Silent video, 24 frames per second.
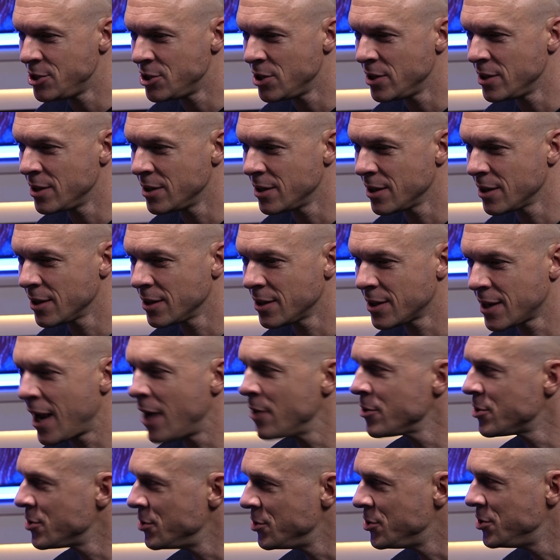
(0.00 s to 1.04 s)
gen-
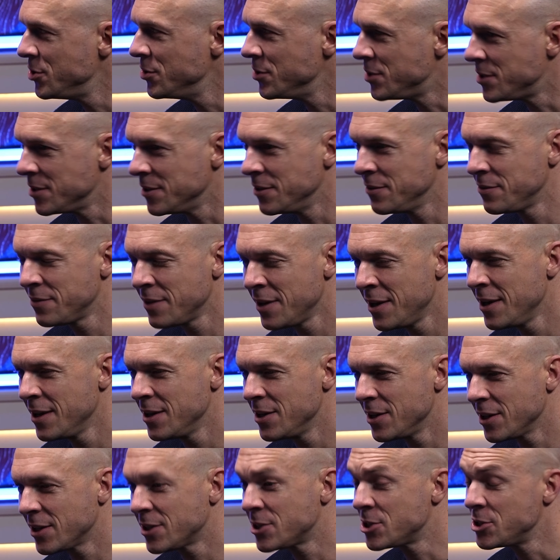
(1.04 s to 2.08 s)
counterintuitive,
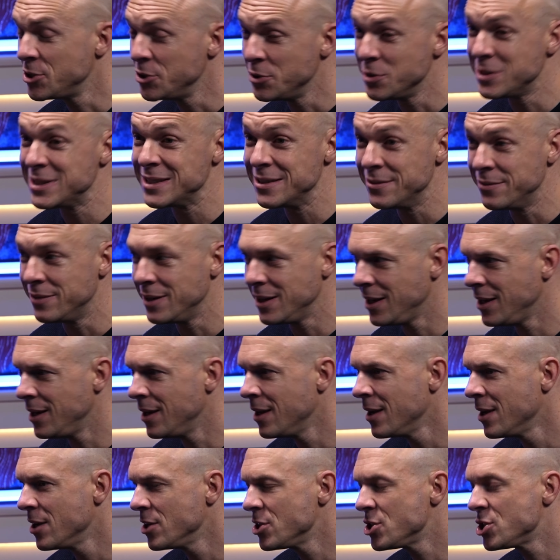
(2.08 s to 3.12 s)

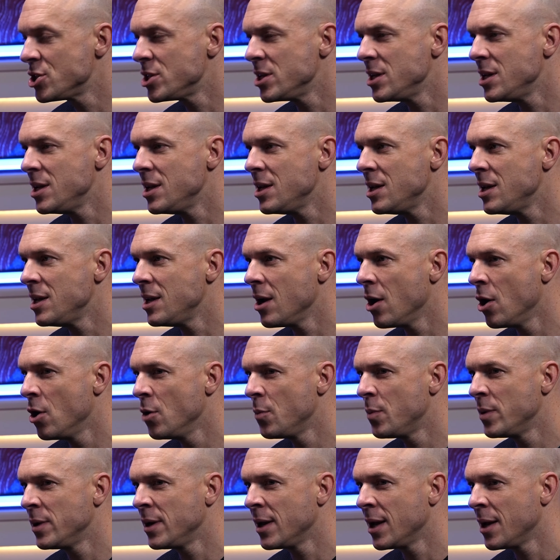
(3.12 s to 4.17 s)
intuitively, she
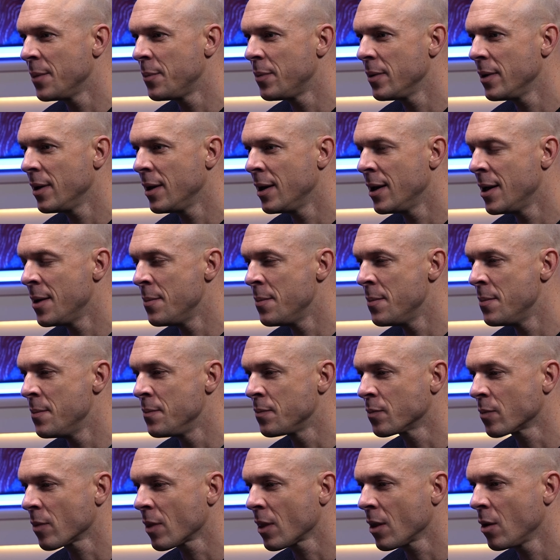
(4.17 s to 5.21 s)
opened up
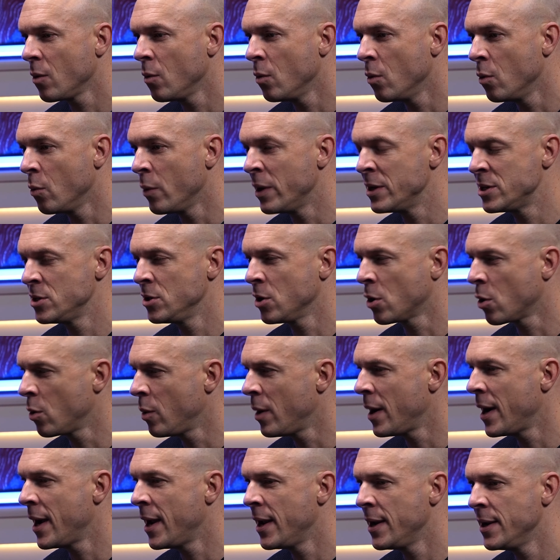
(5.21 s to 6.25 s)
um, or went and
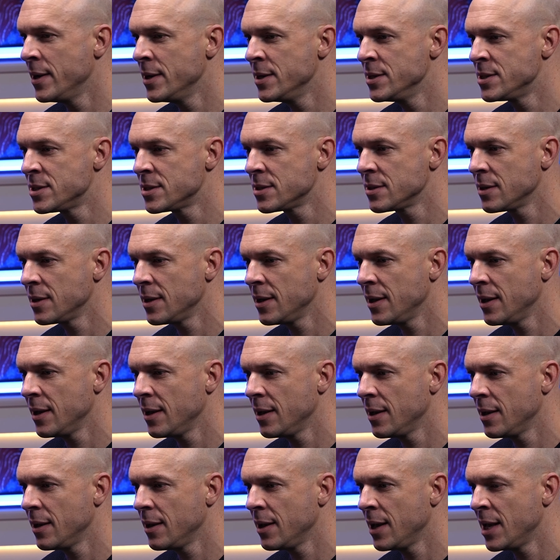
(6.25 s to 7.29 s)
acquired
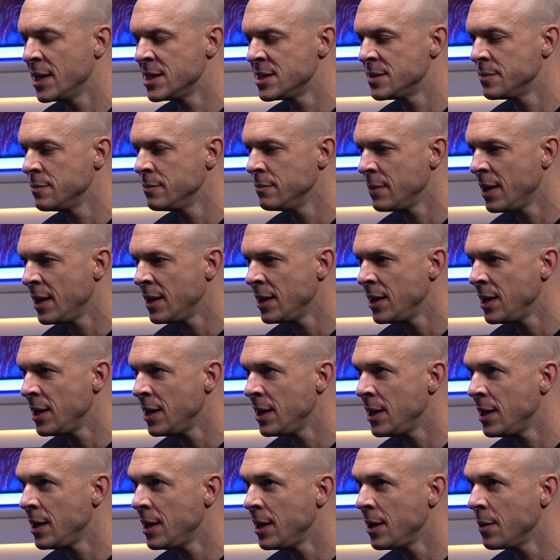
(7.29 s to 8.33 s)
as
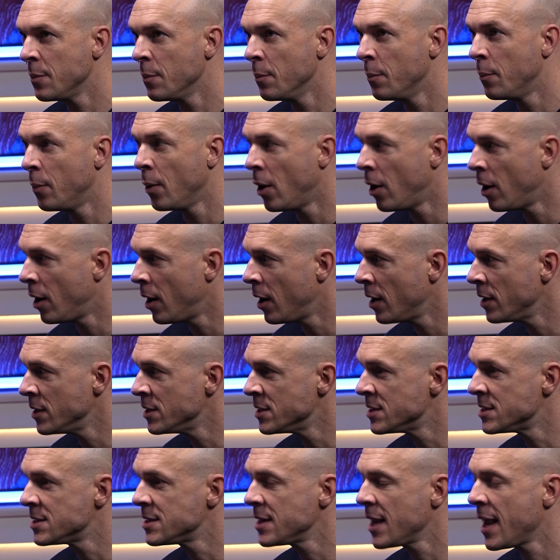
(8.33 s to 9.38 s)
many
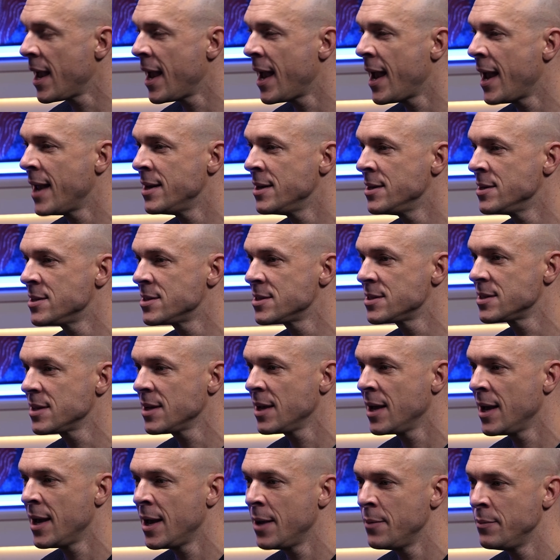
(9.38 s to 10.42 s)
bars and
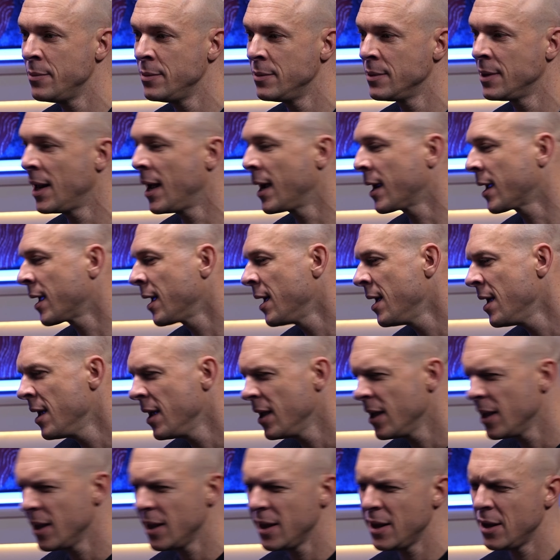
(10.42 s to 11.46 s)
um, like
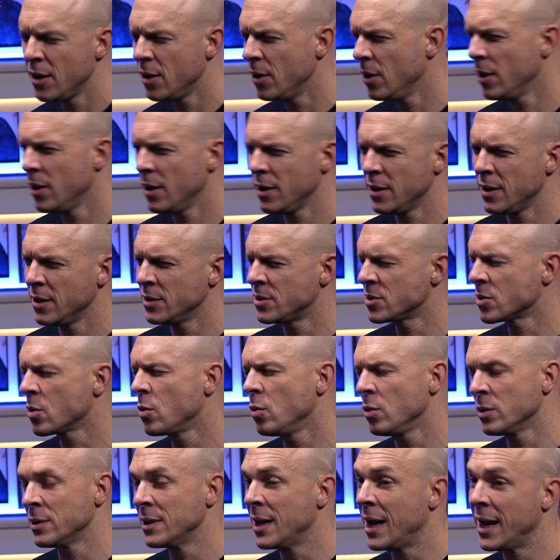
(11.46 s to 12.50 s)
it's
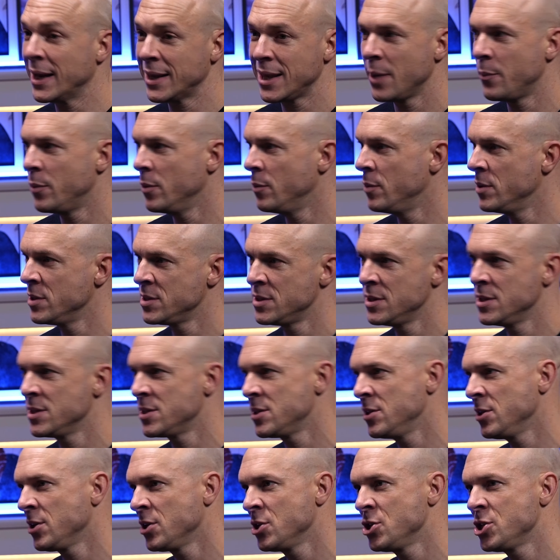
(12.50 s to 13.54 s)
called nightcap a
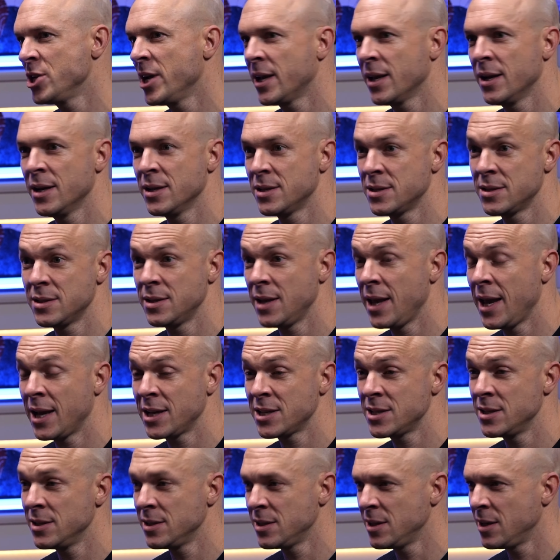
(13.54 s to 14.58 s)
business and you can check it it's
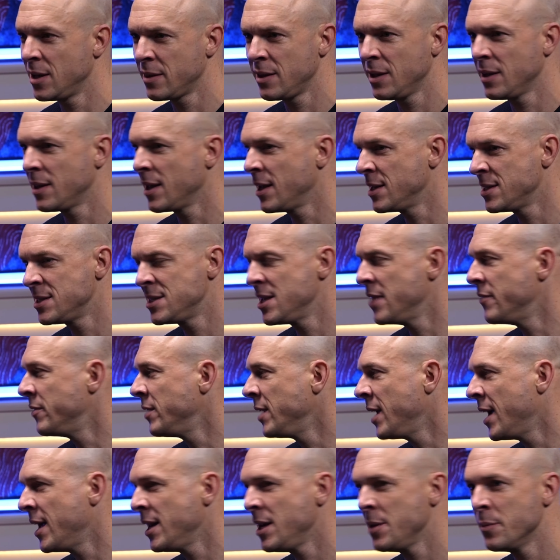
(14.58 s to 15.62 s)
excellent and i think that's
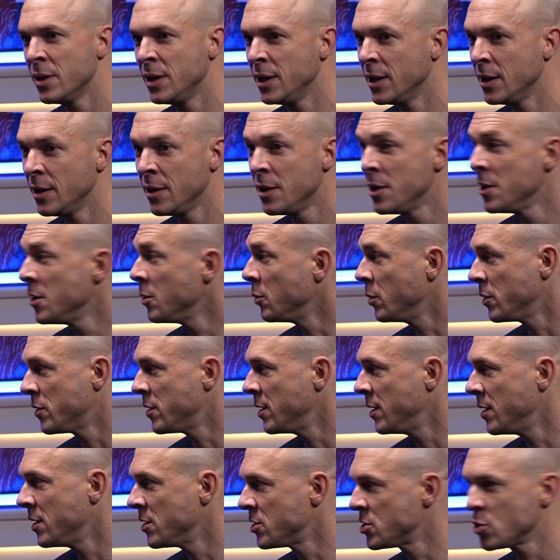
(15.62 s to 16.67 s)
70 80 million
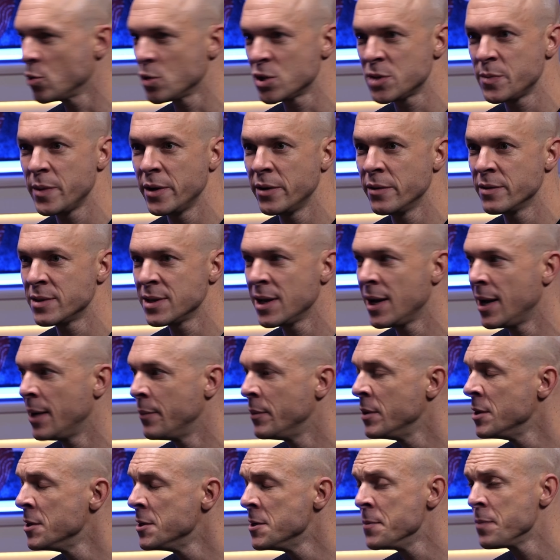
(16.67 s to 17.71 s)
within a short period of
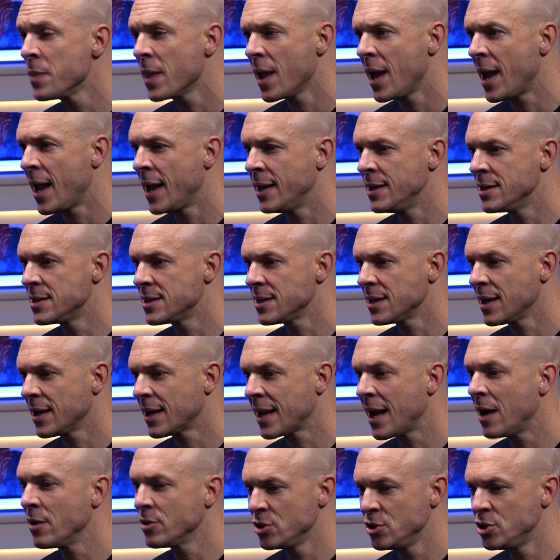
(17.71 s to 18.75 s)
time and
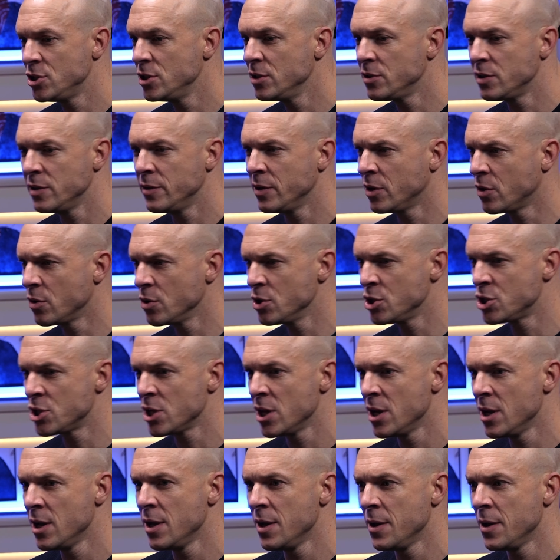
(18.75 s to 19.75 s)
counterintuitive because